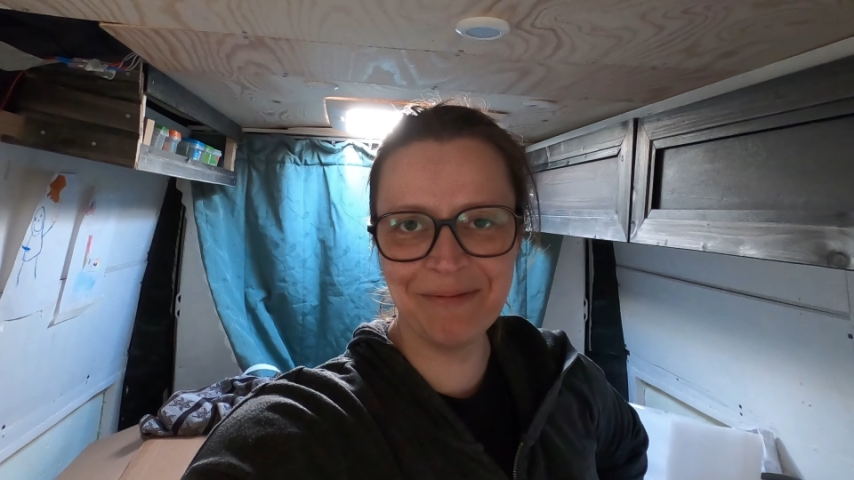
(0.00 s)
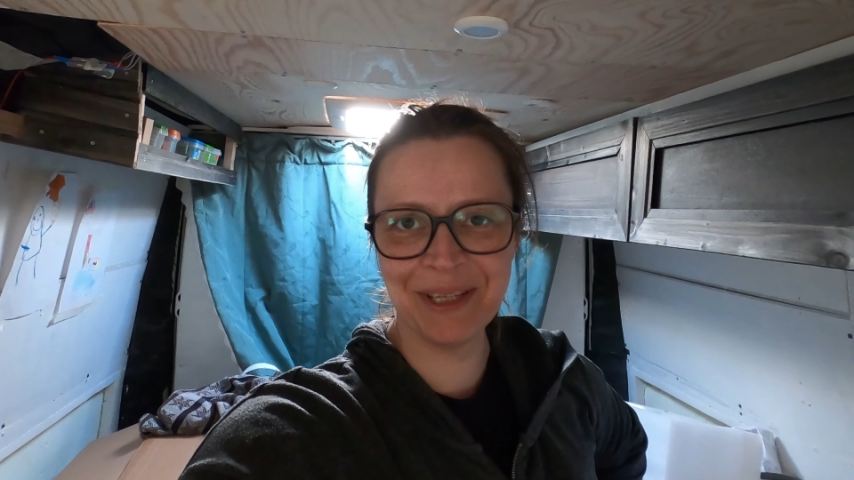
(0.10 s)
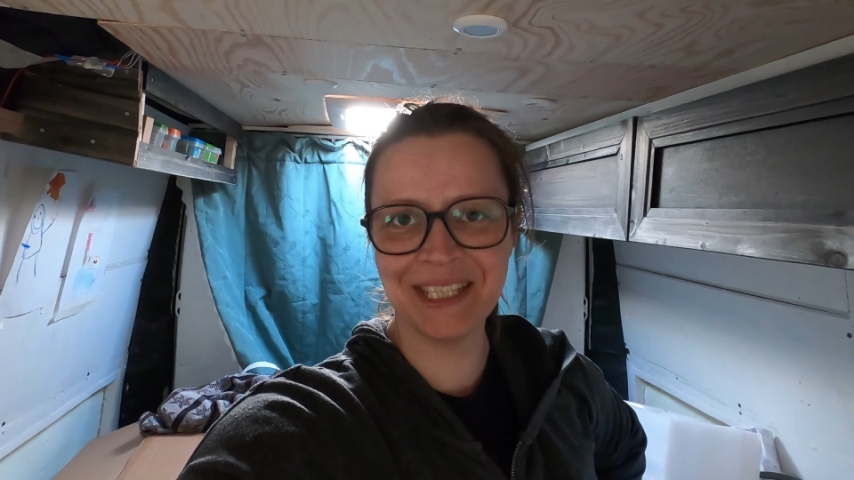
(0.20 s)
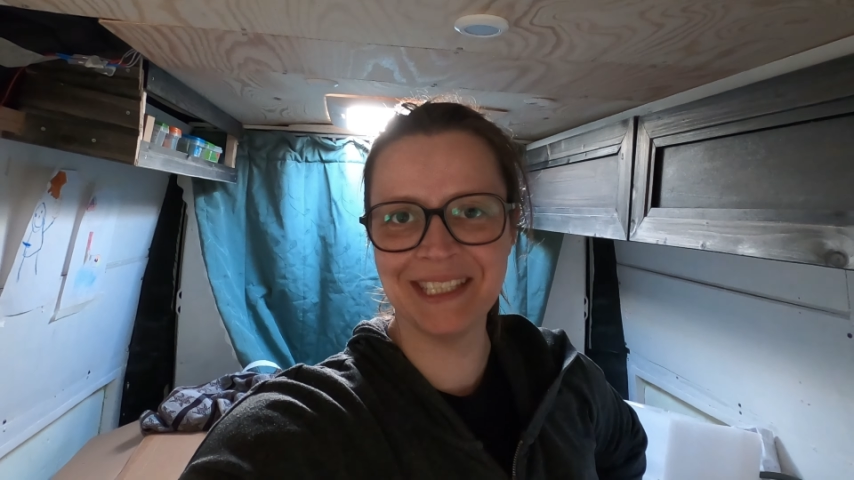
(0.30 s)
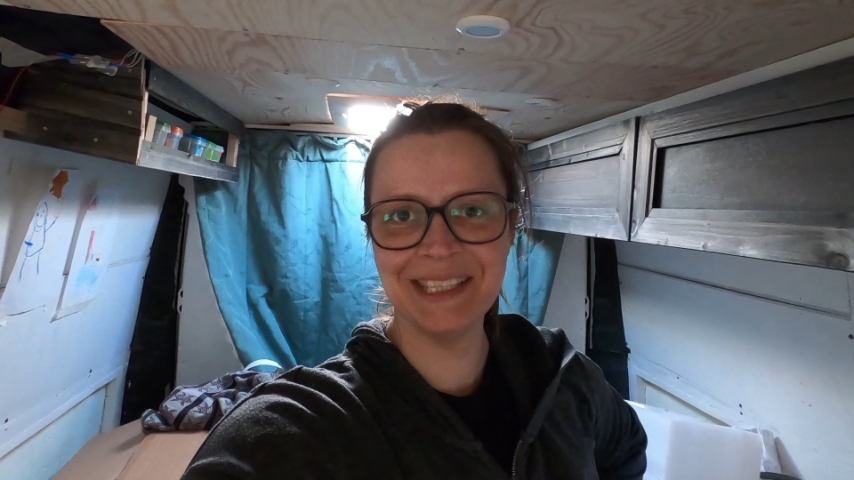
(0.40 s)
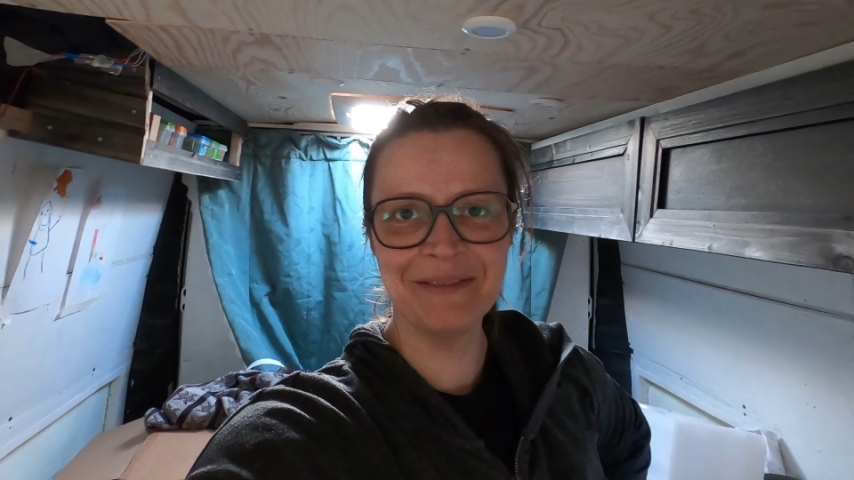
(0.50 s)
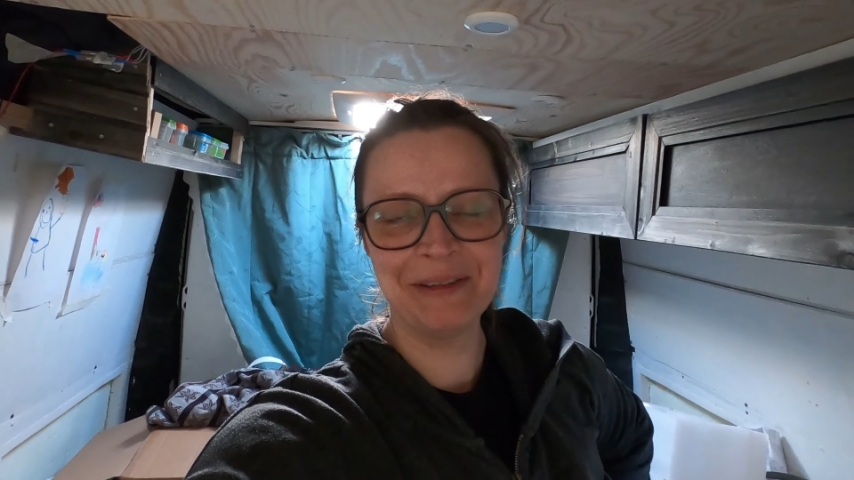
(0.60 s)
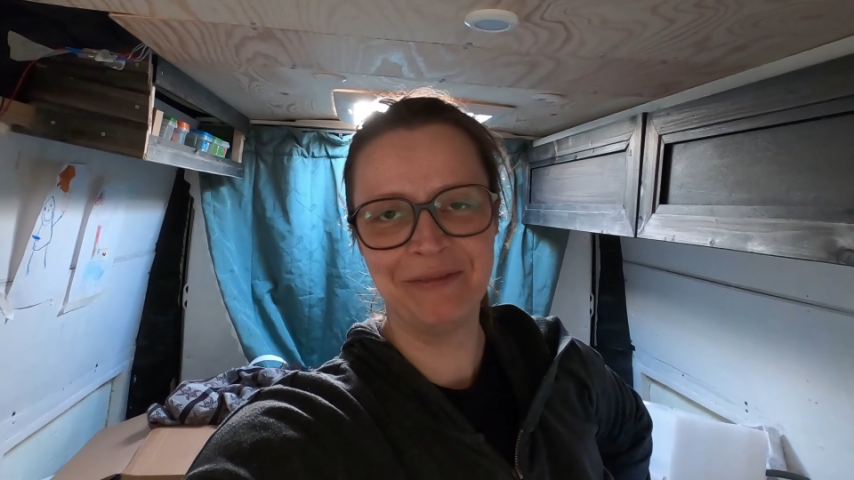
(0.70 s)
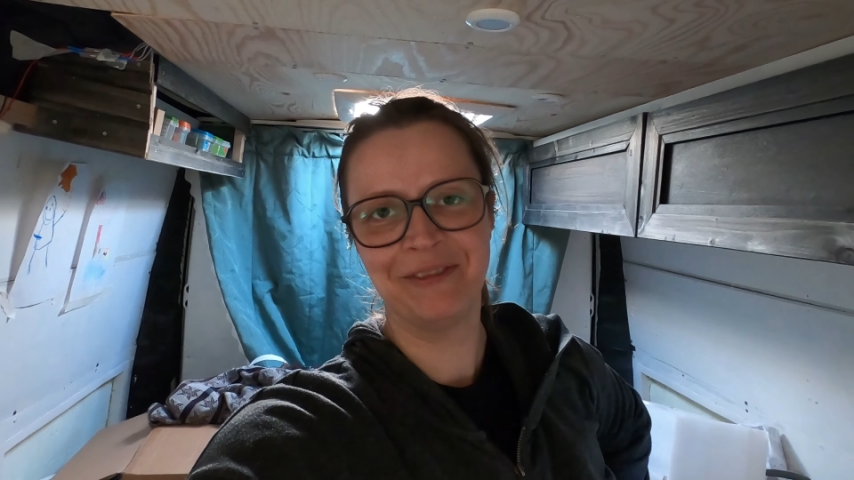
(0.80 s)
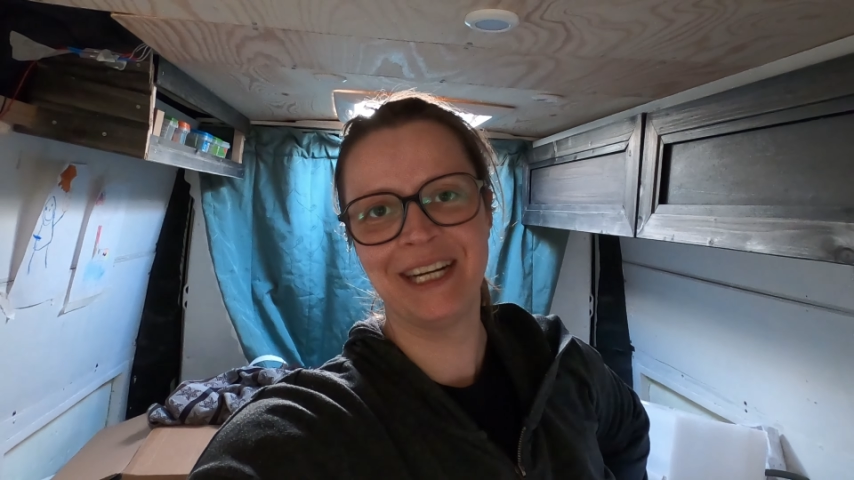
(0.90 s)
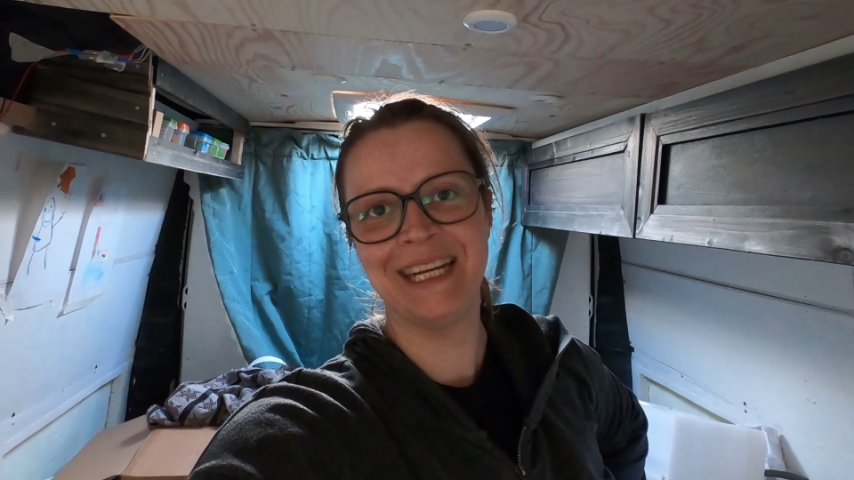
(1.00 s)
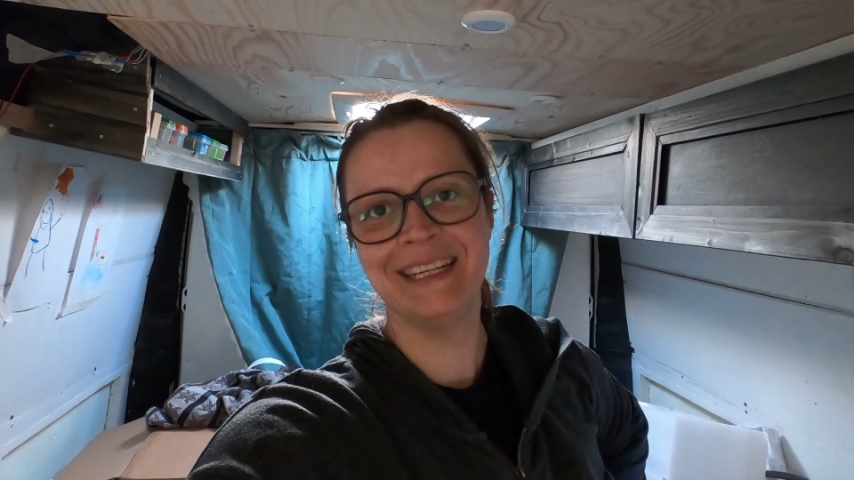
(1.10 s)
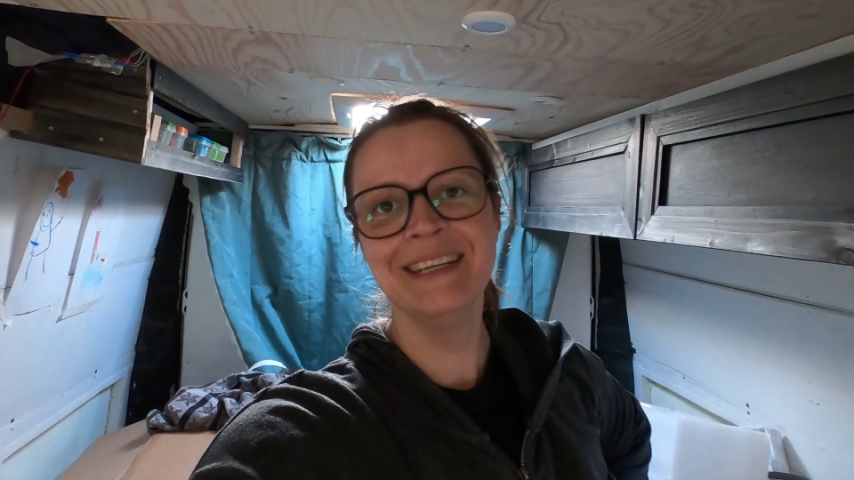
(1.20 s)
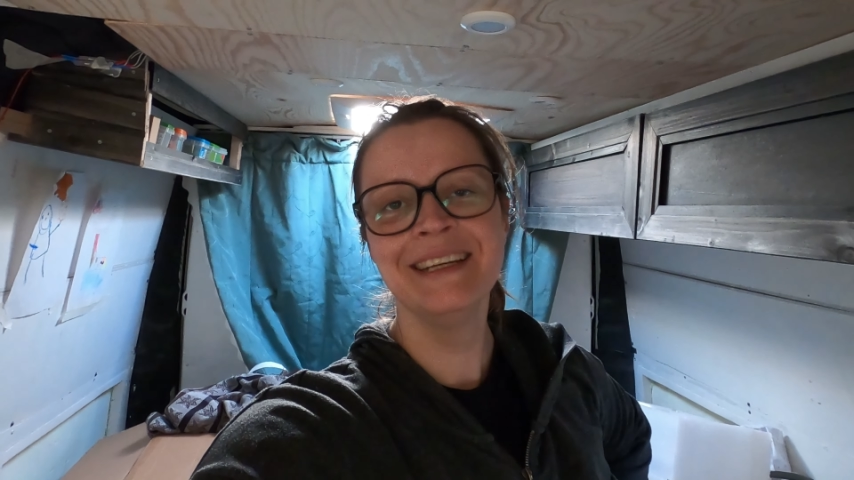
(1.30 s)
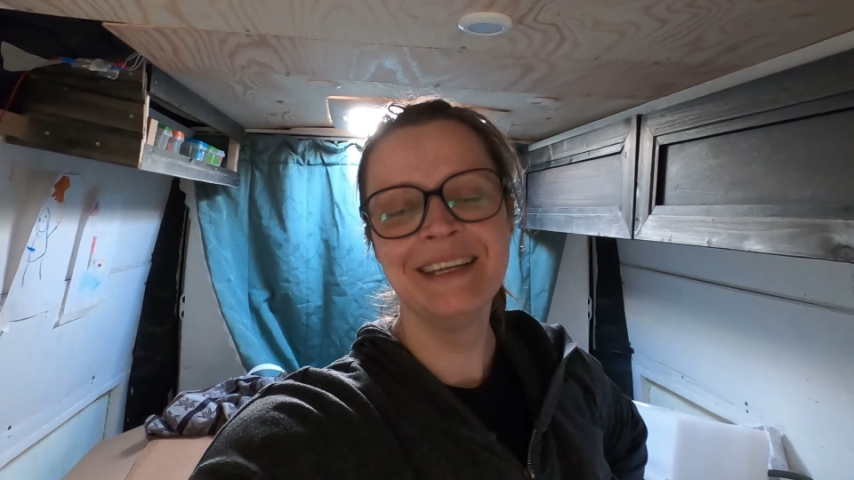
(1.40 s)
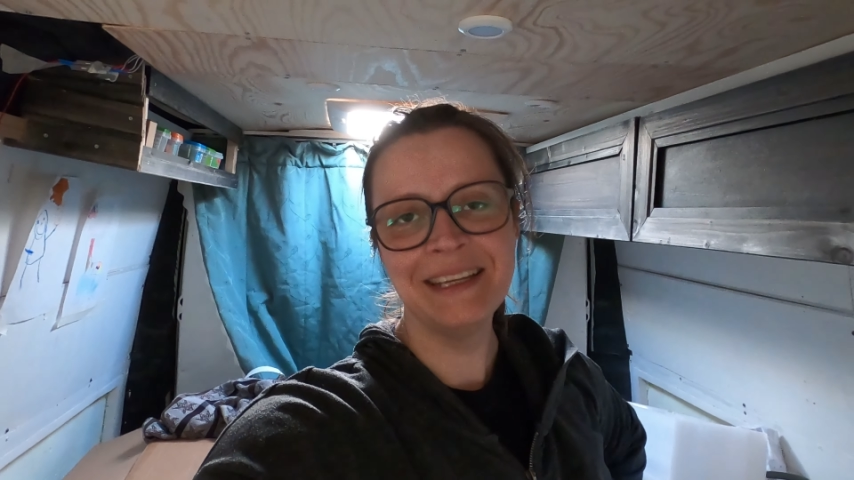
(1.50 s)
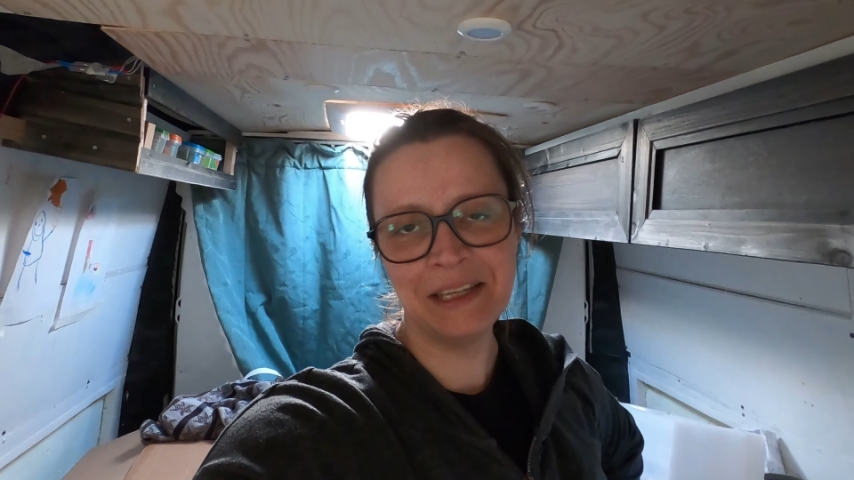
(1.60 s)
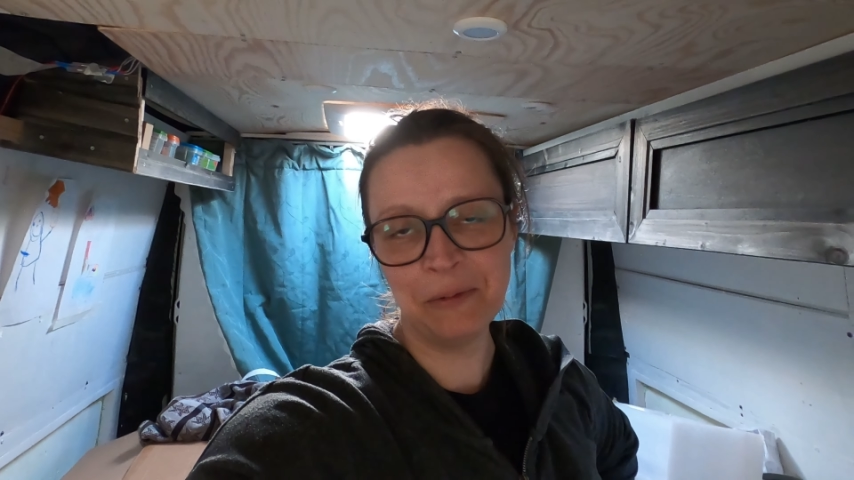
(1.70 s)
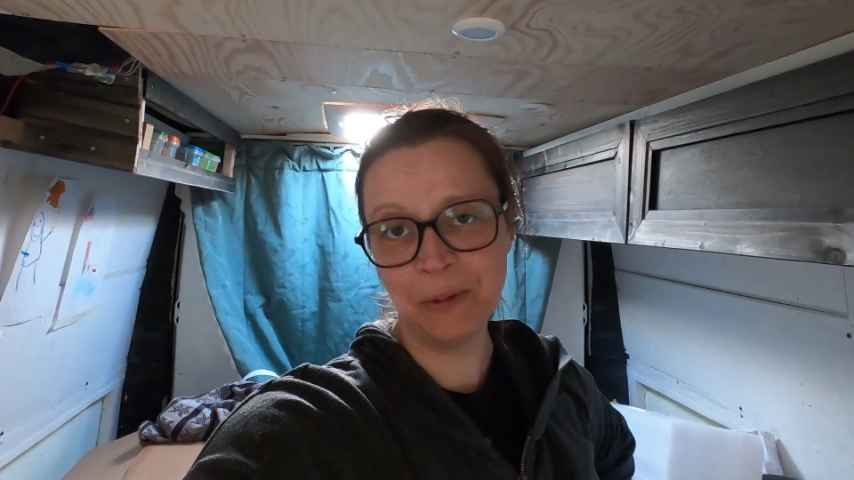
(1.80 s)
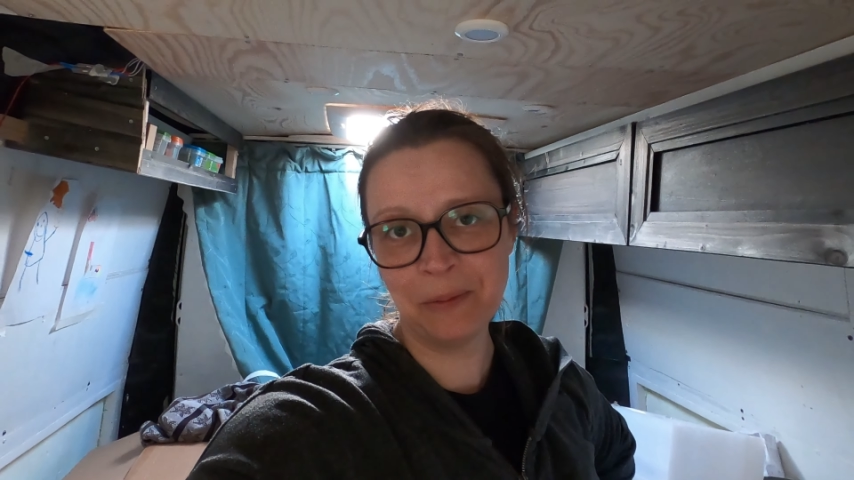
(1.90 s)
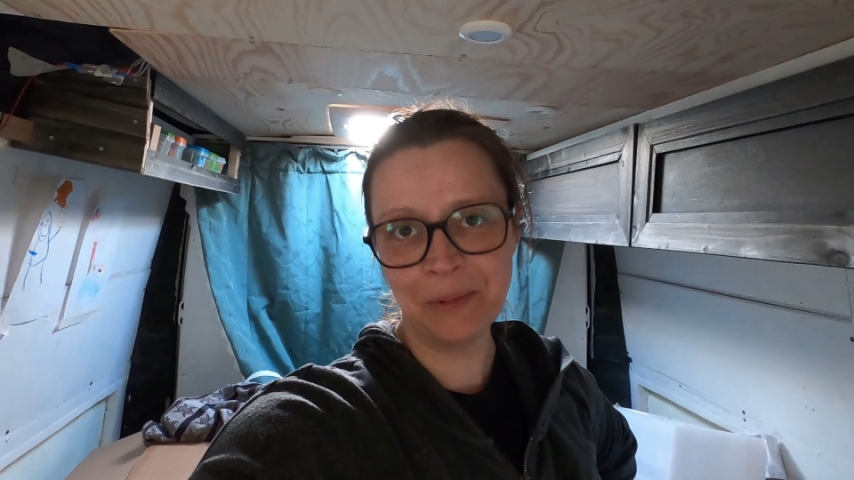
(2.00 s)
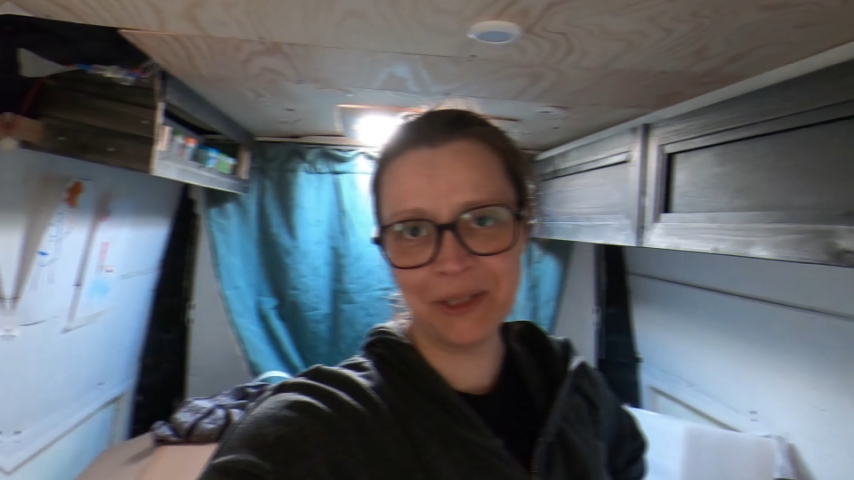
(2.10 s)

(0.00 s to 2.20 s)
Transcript: because I'm afraid it won't